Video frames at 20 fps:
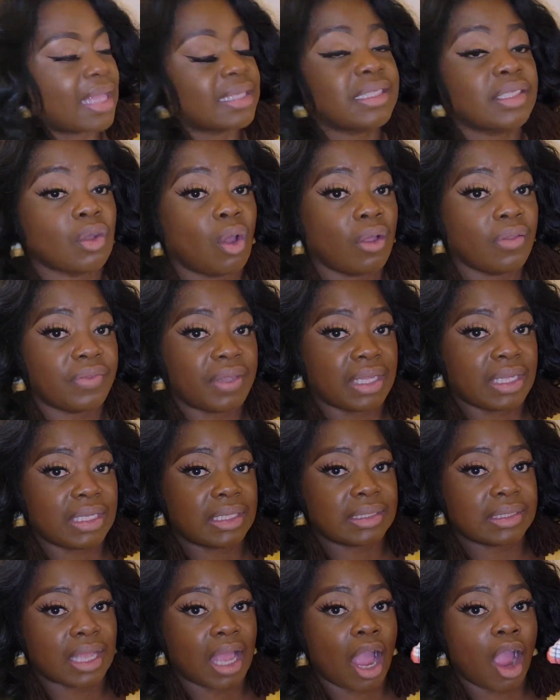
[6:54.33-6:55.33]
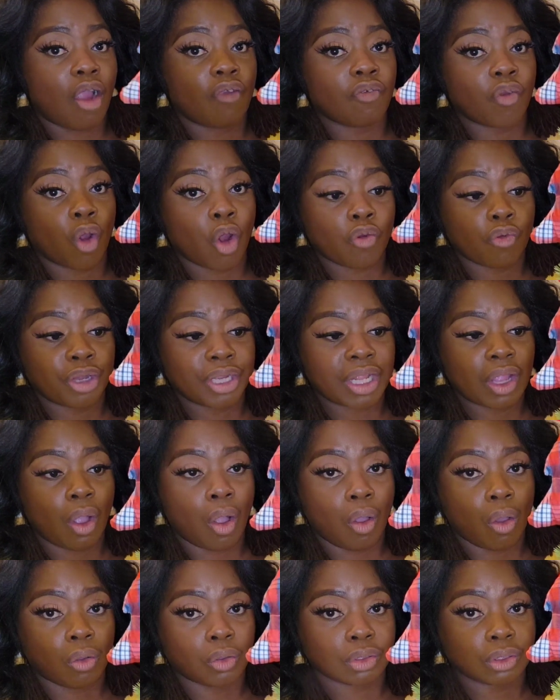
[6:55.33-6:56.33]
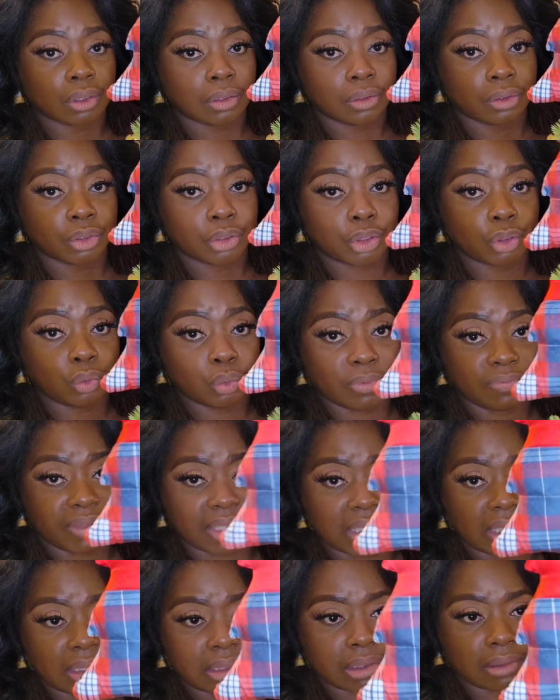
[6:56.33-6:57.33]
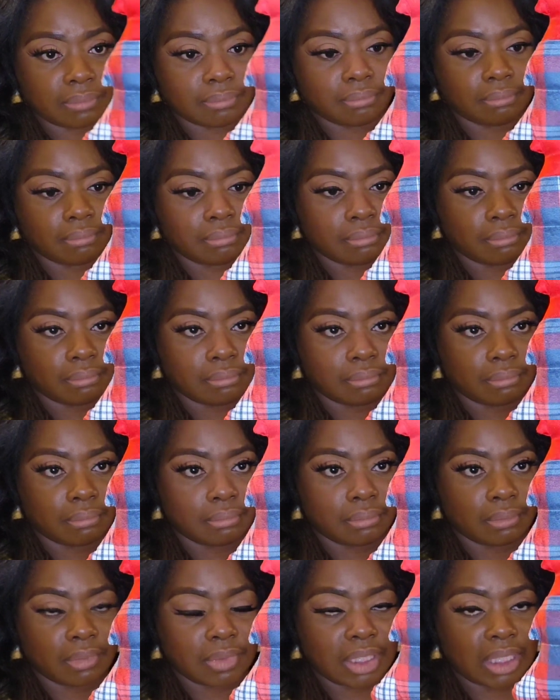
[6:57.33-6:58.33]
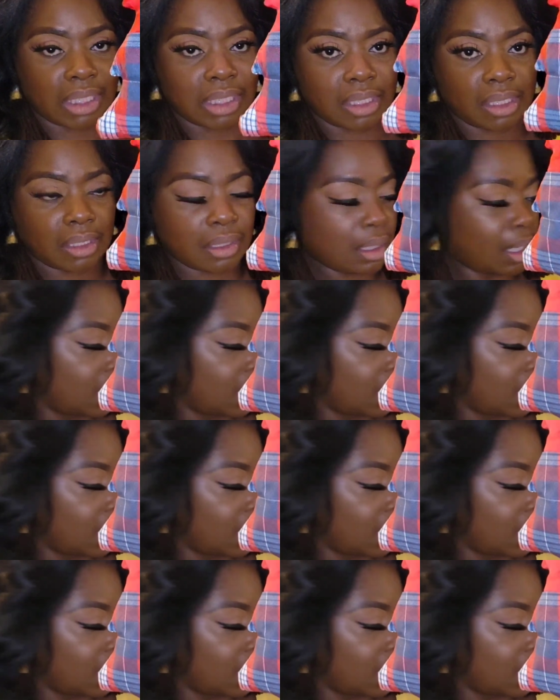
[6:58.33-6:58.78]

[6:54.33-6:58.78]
I saw these. I've already hauled two of these in